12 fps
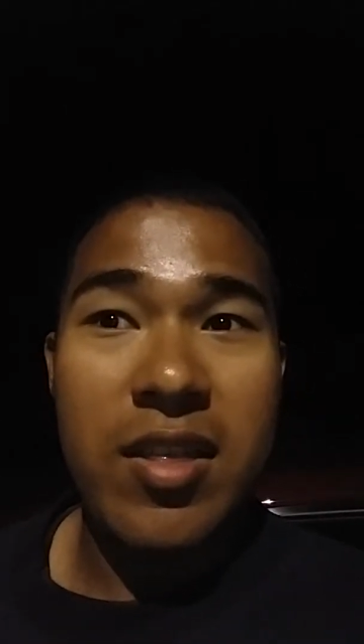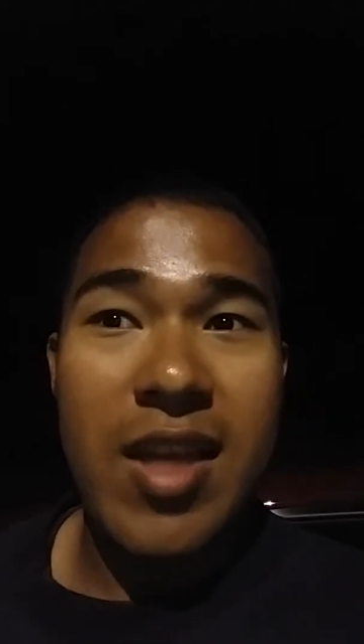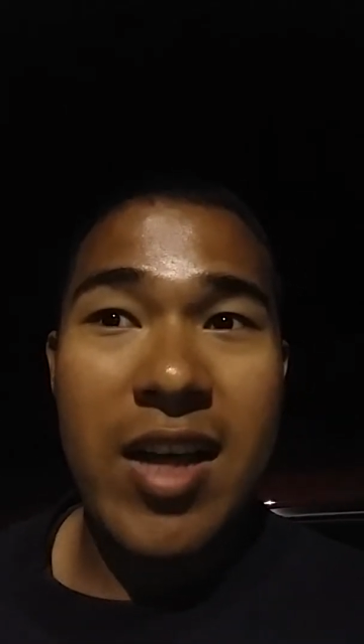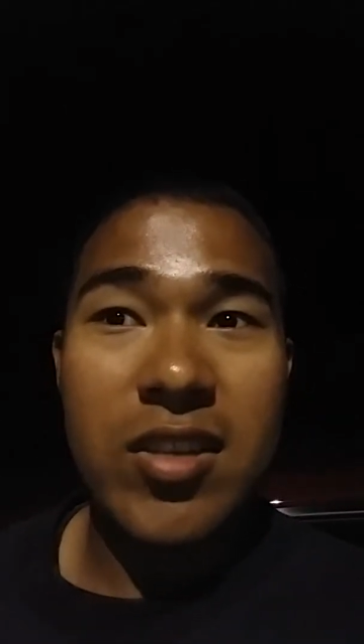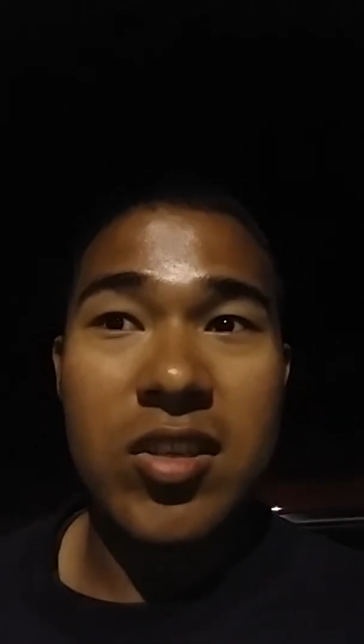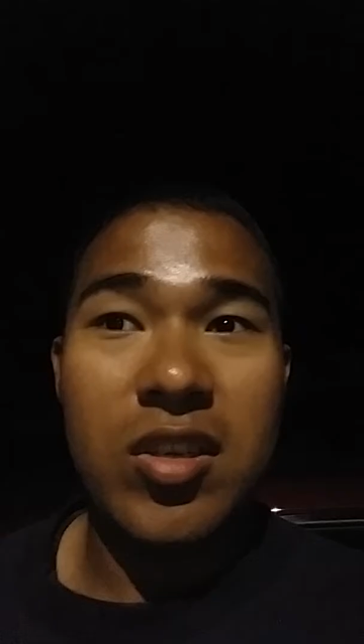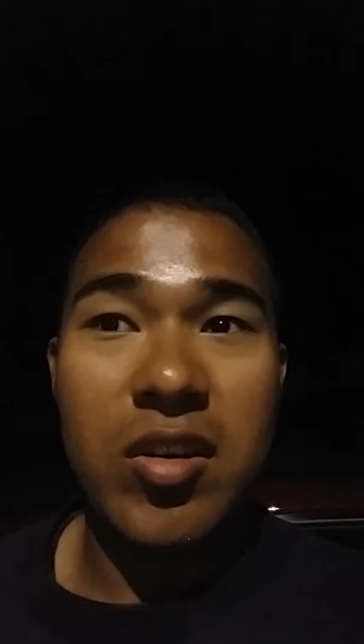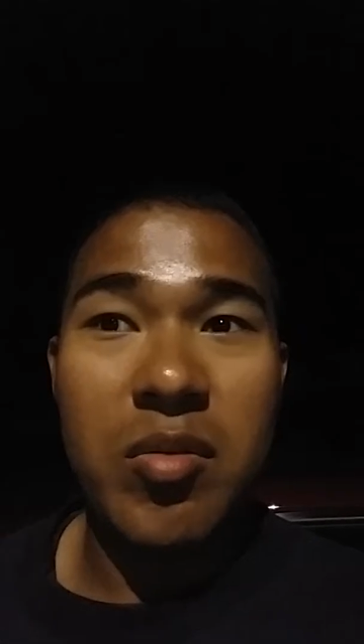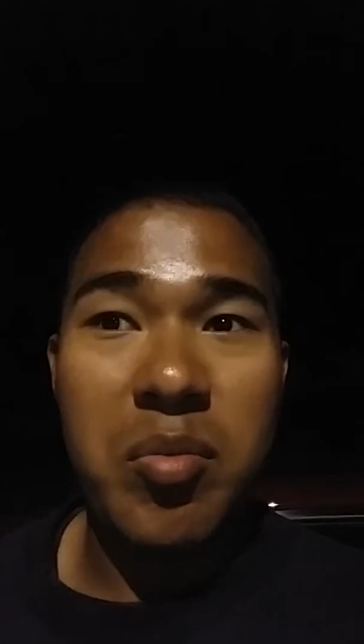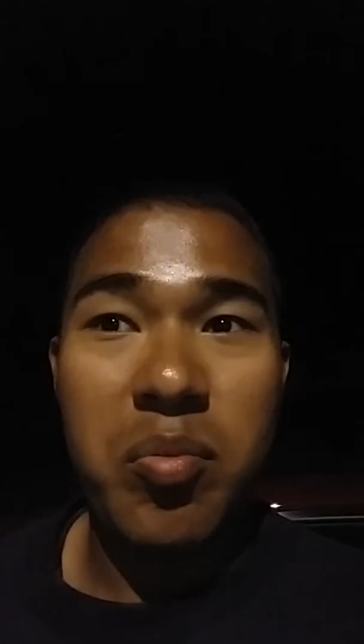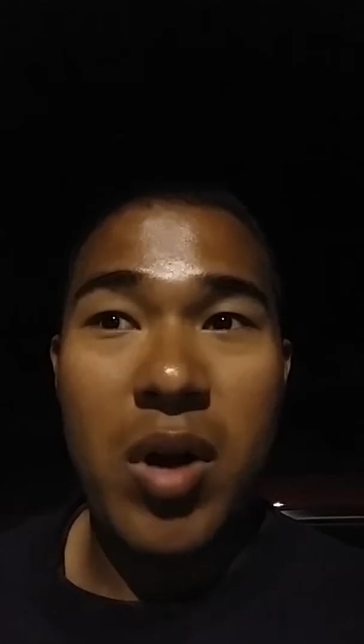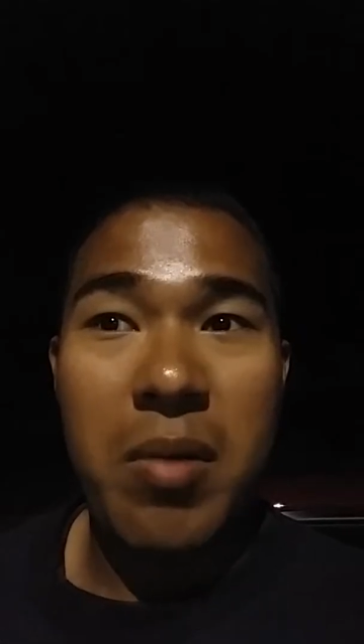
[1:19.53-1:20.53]
that's
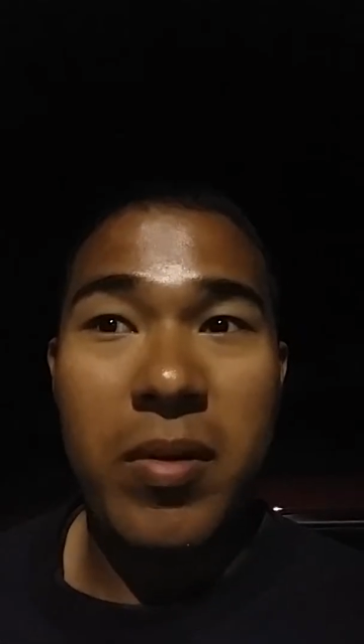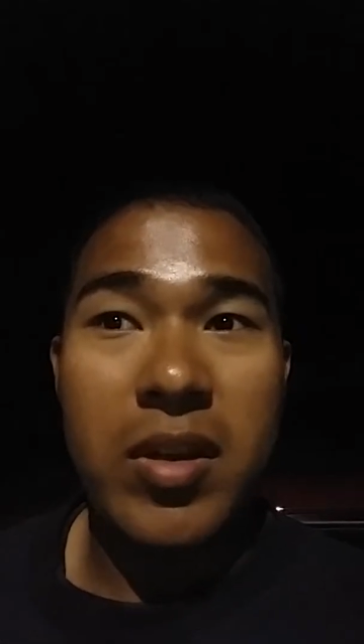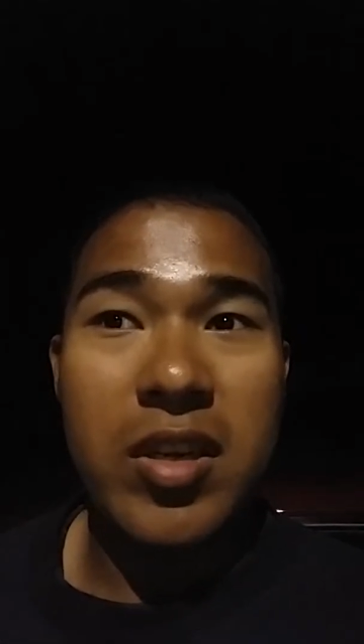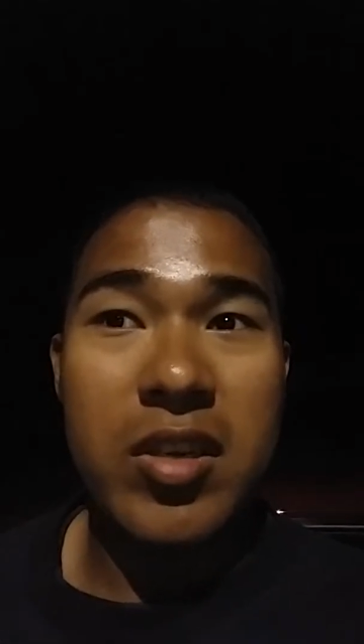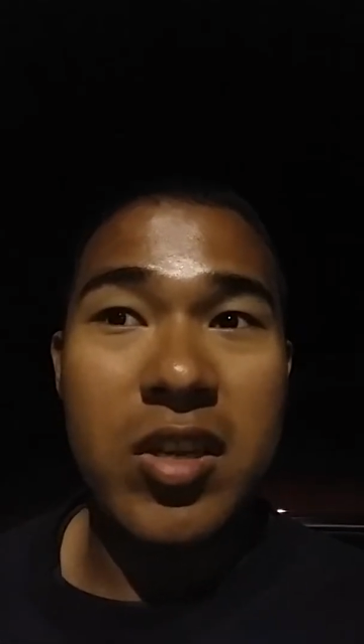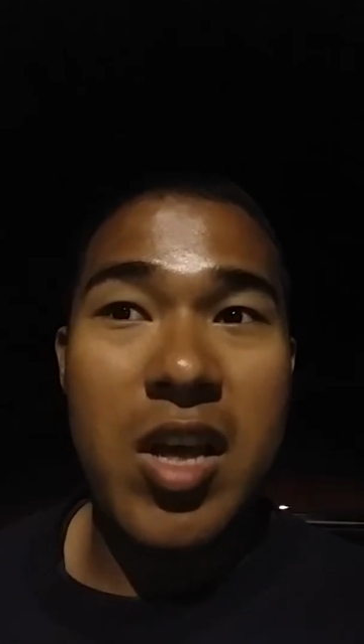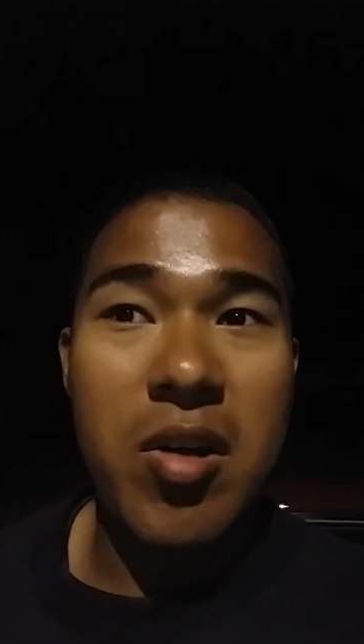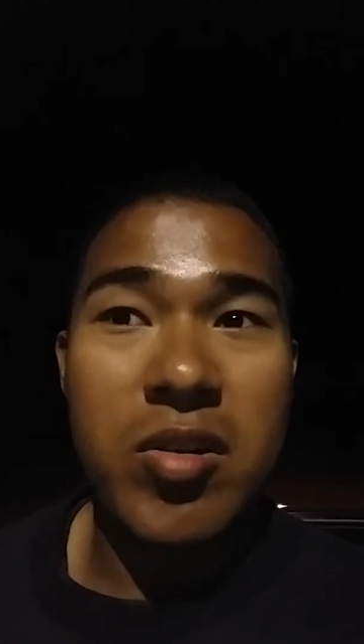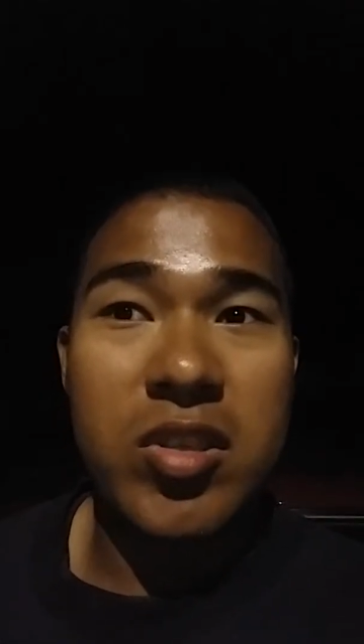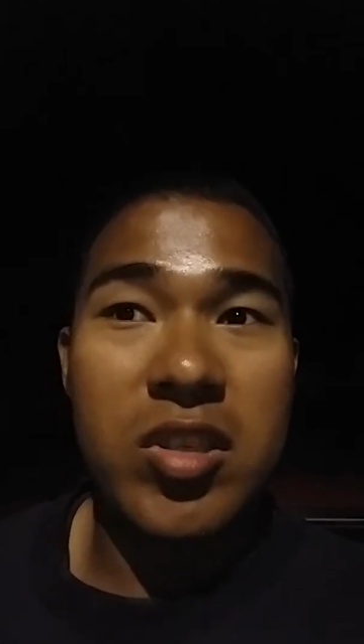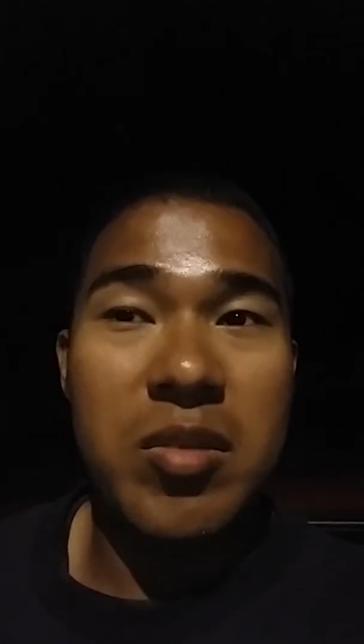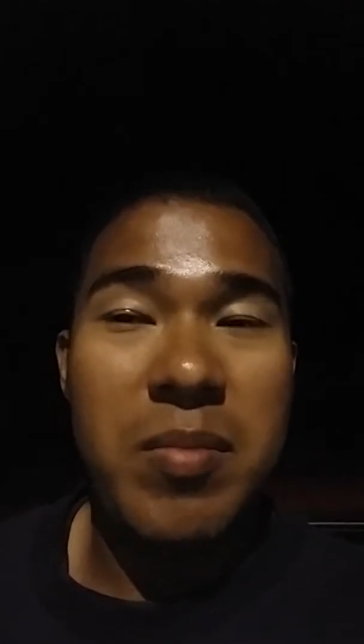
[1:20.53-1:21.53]
it. Probably just goes to